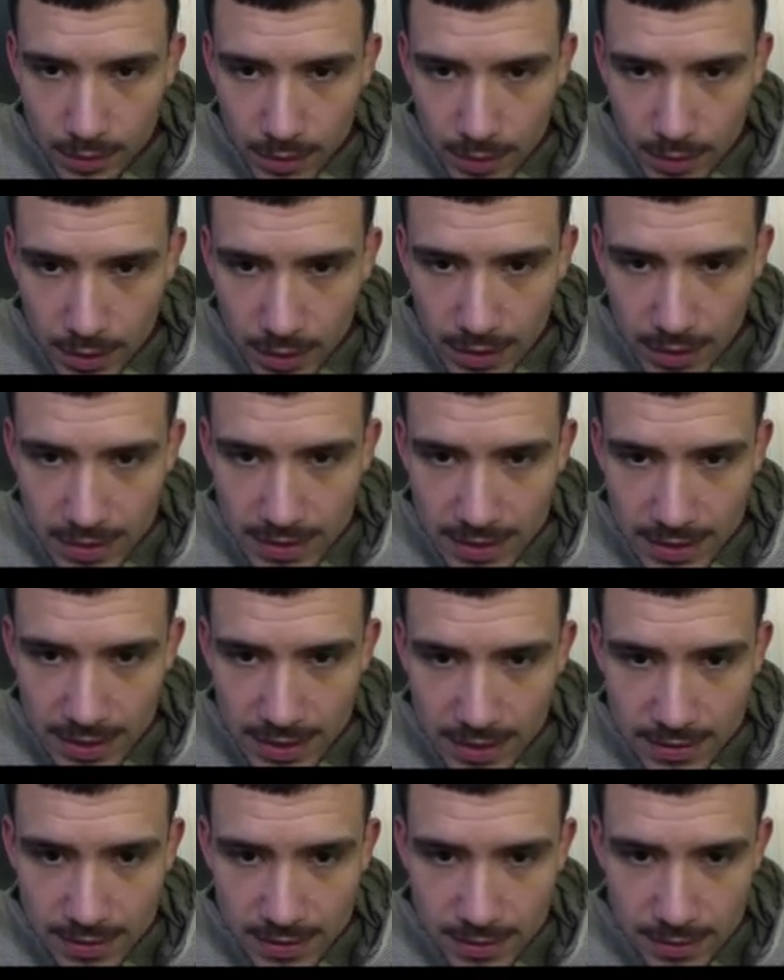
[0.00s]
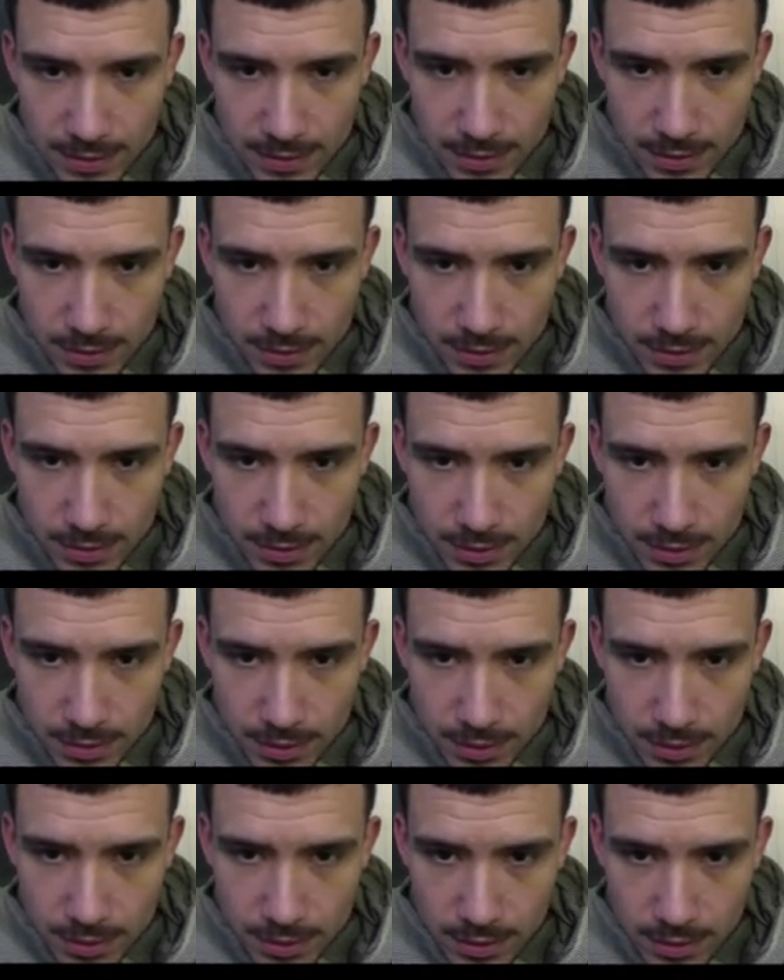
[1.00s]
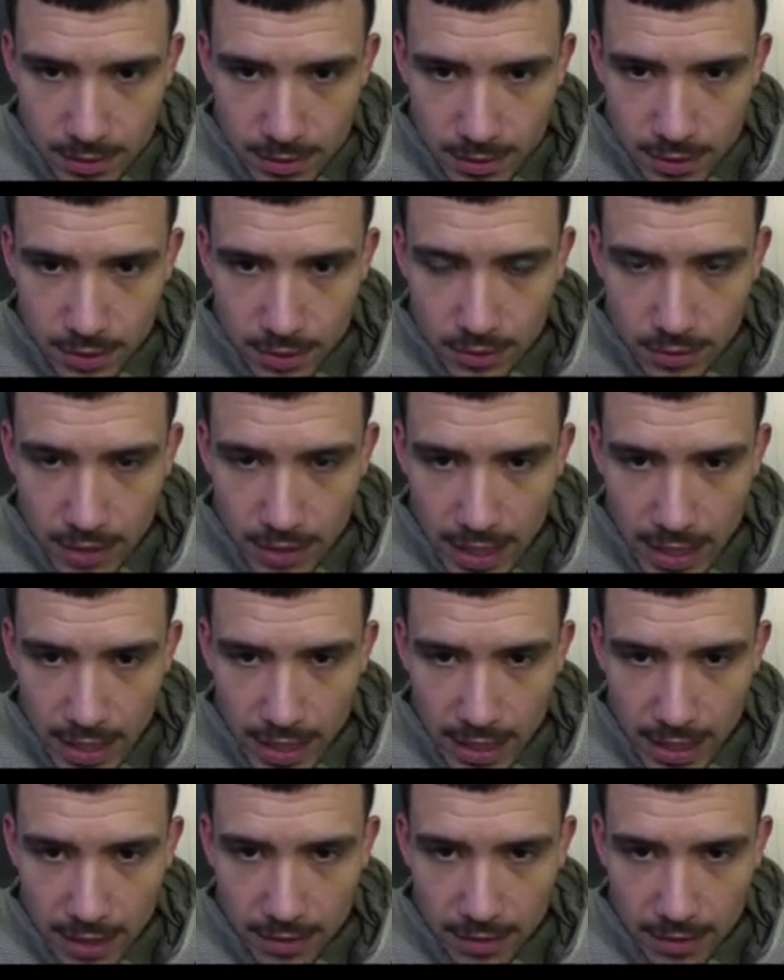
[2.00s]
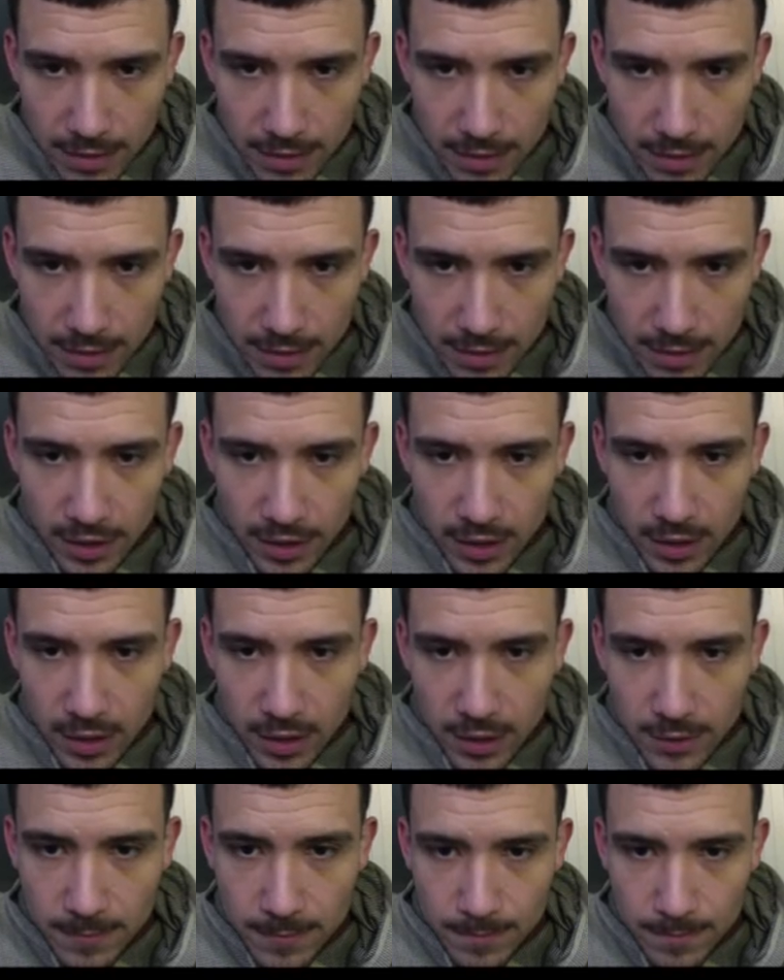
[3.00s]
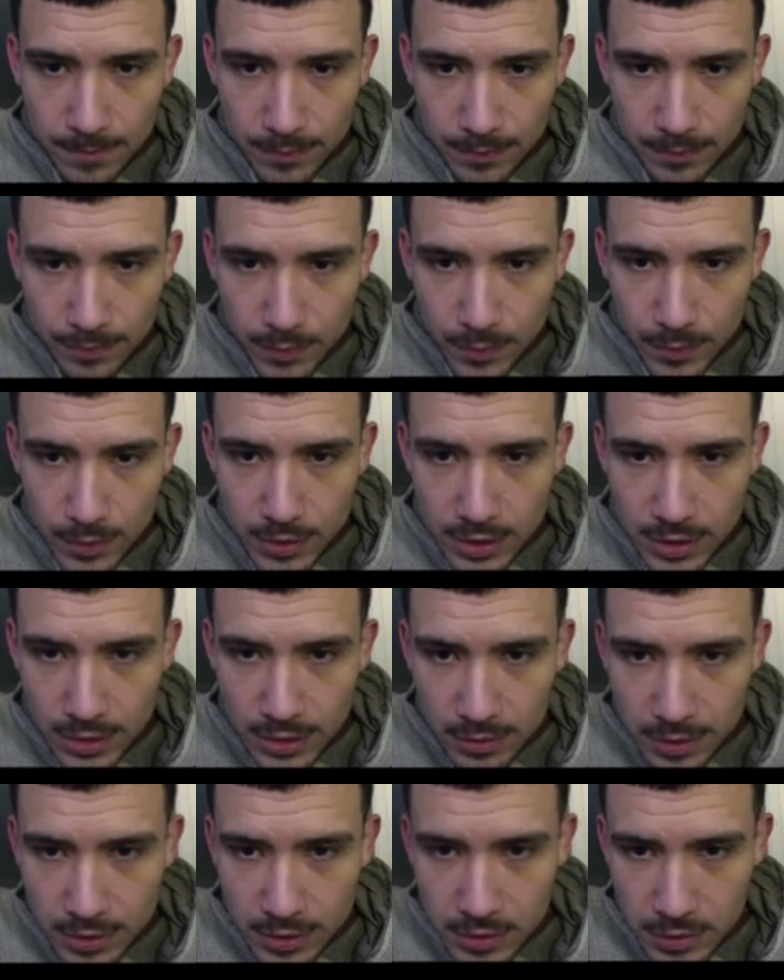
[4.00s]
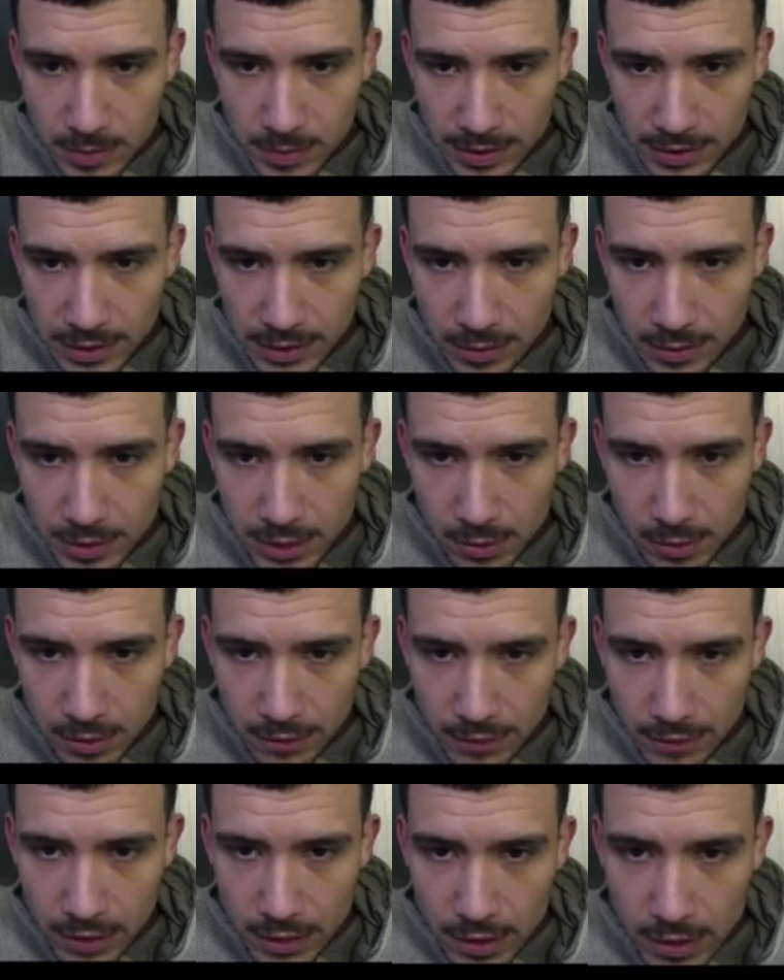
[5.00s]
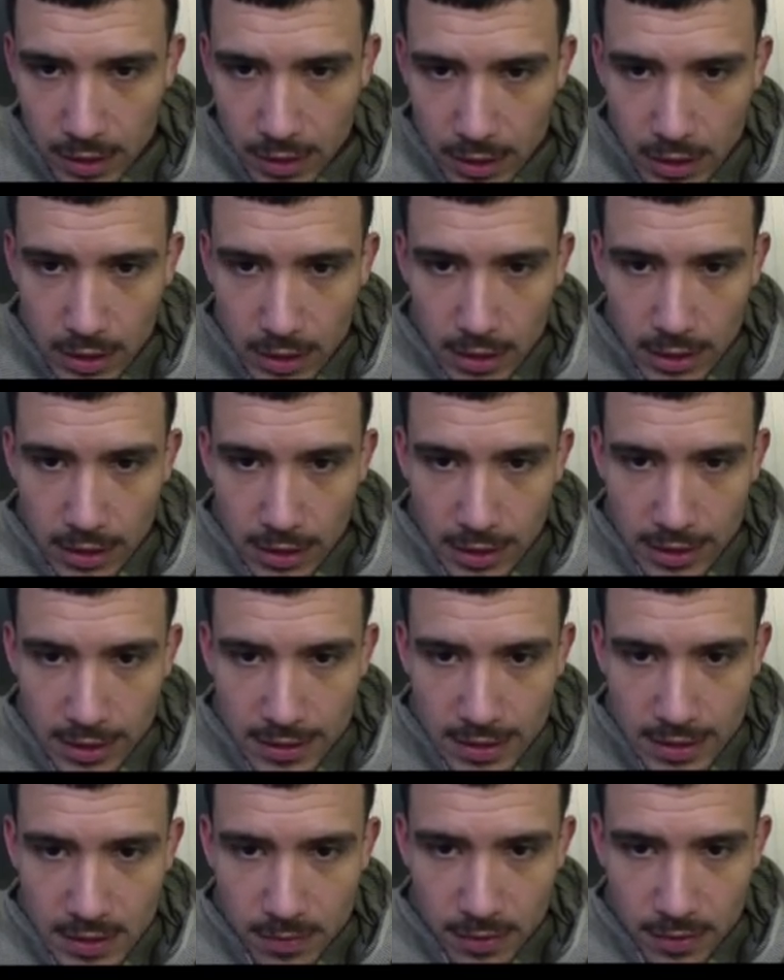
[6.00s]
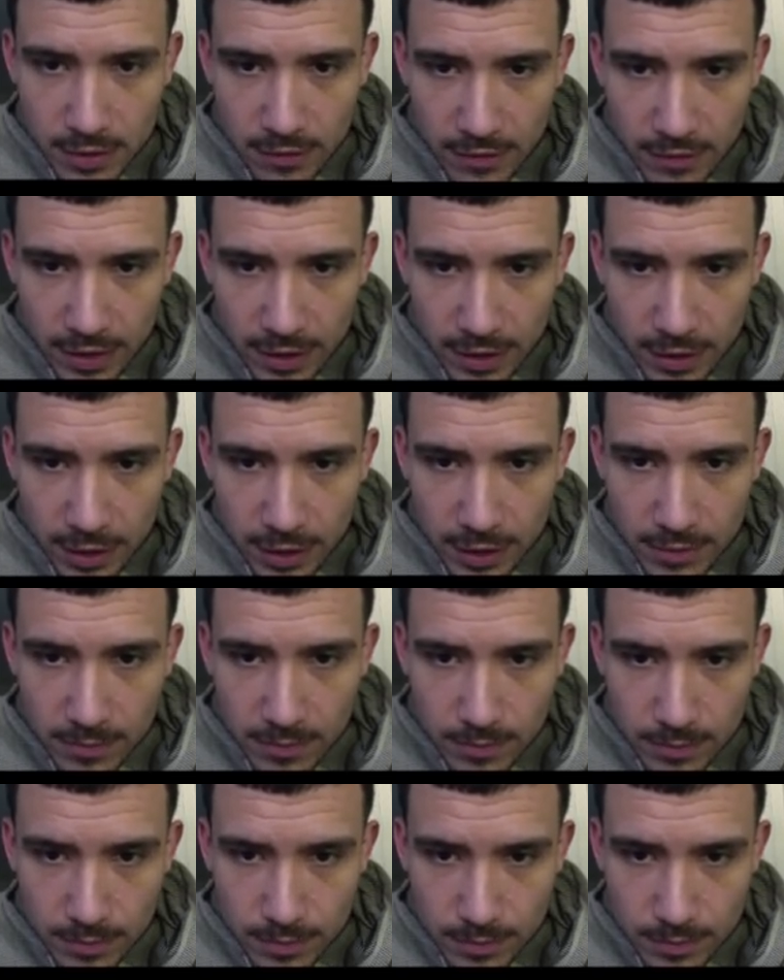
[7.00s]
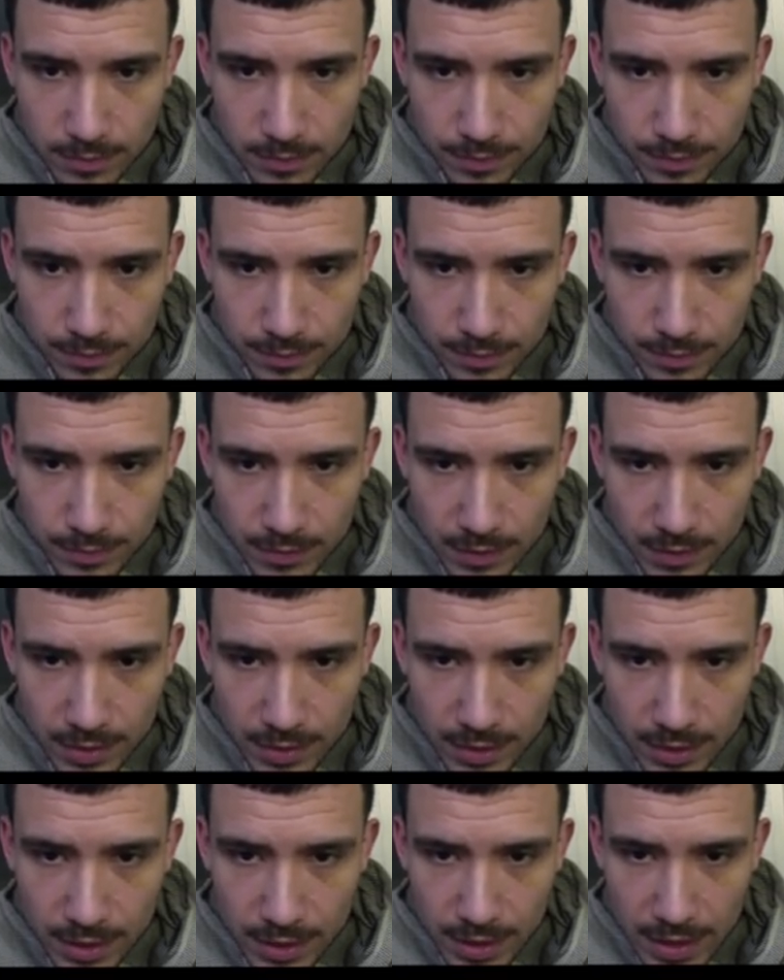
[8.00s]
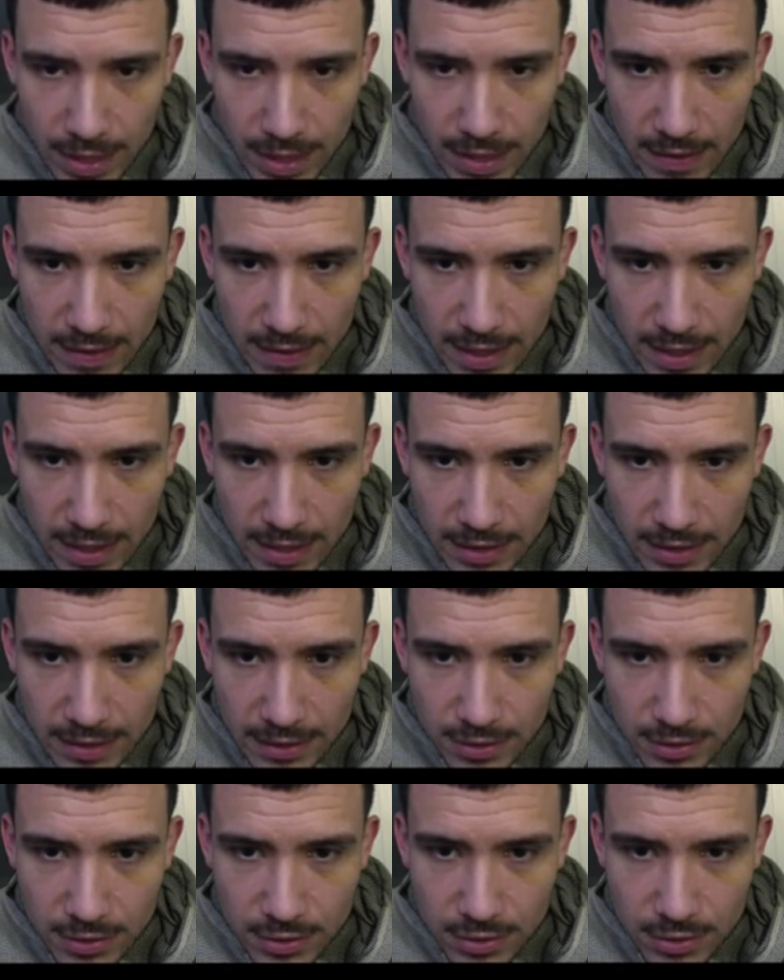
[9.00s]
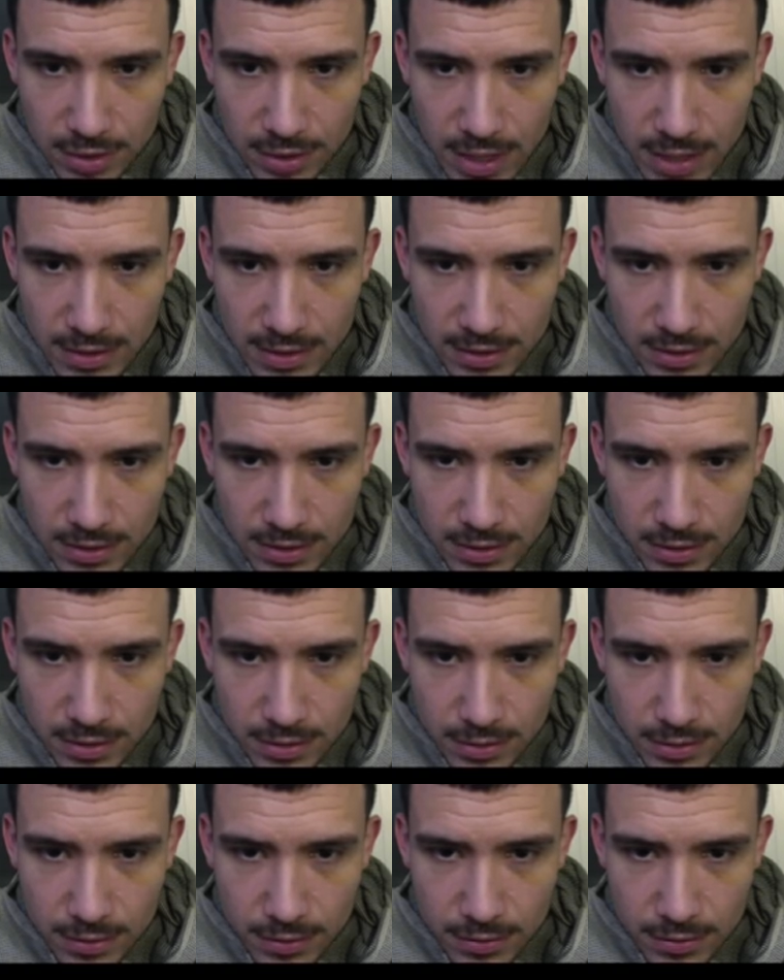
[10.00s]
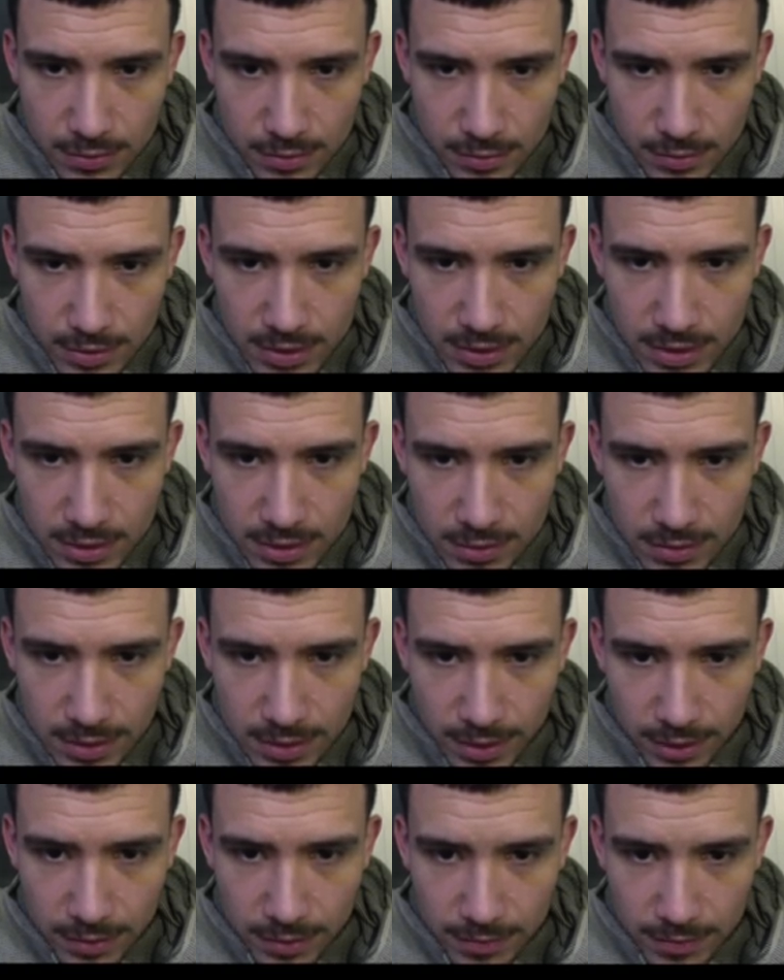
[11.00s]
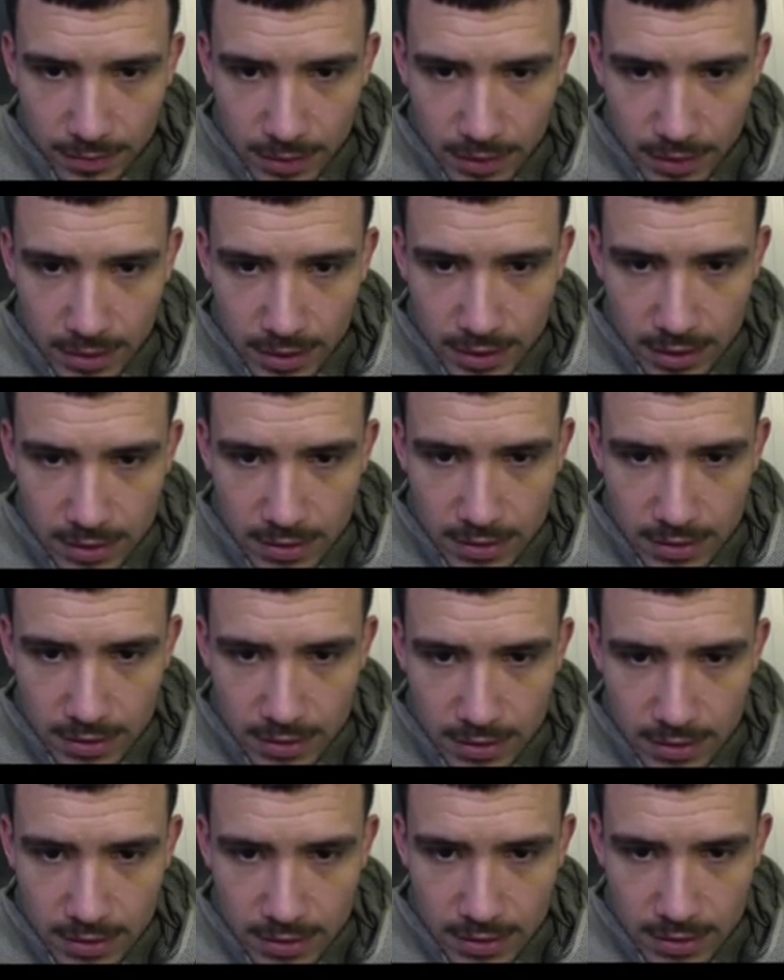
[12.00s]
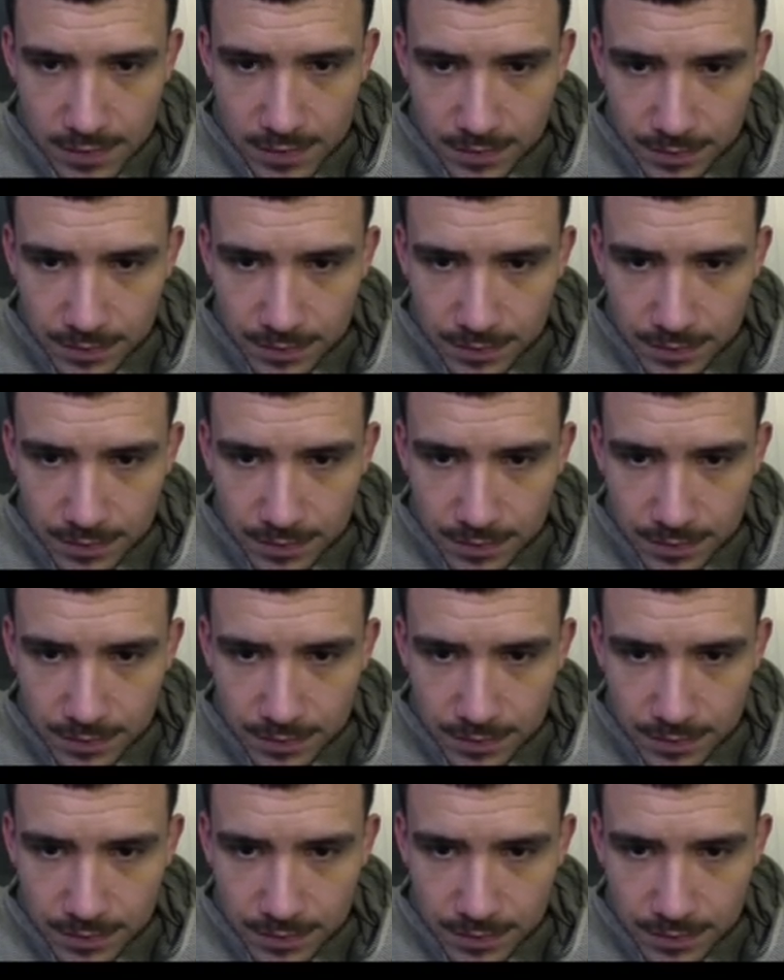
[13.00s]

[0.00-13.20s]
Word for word: He sits to a butterfly guard, which in retrospect I wish I would have done. He sits butterfly guard, and then he tries to. What is he doing here? Let's look at this.